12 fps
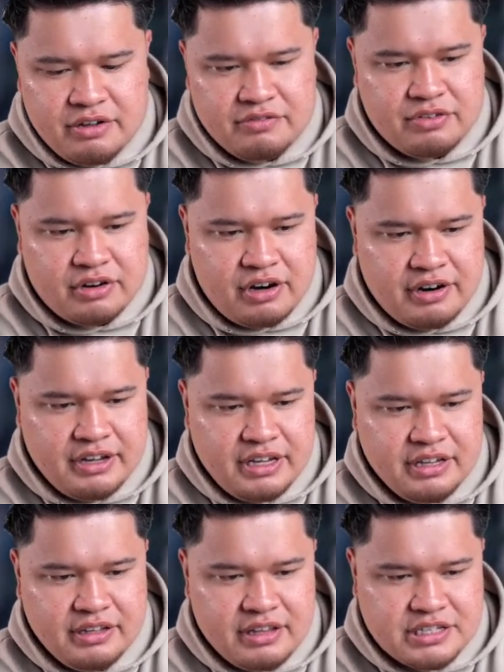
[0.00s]
Ferrari.
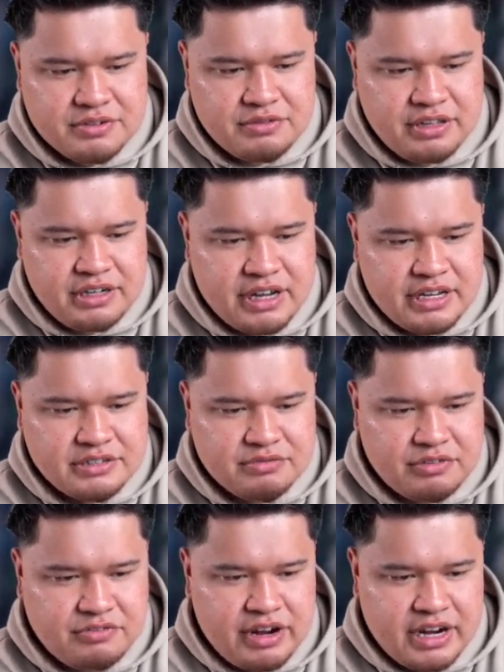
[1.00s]
That's a really nice
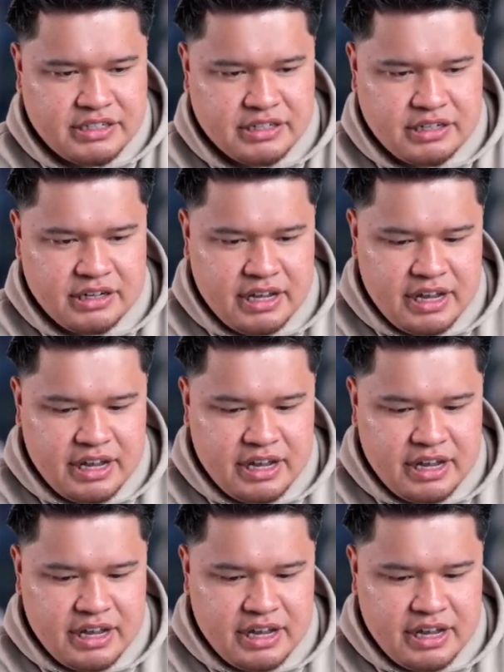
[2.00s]
refractor.